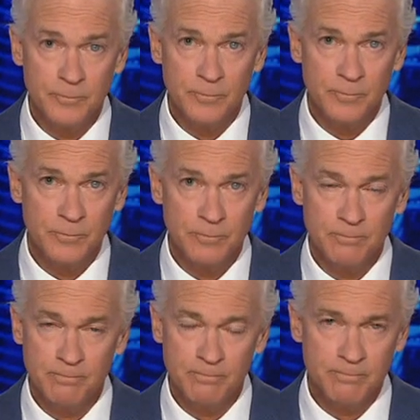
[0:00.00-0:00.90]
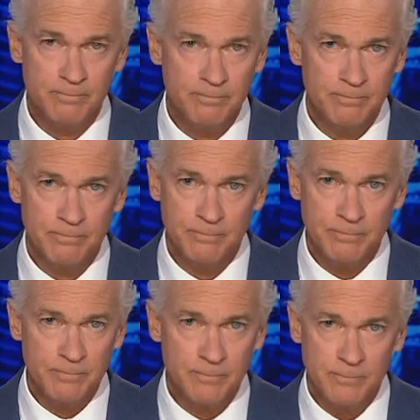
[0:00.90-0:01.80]

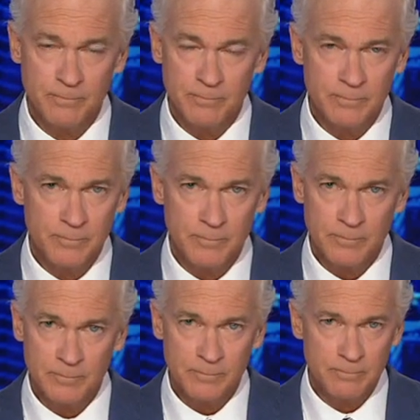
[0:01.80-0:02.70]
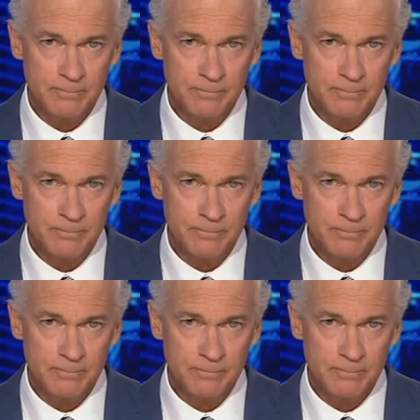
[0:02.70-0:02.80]
(not speaking)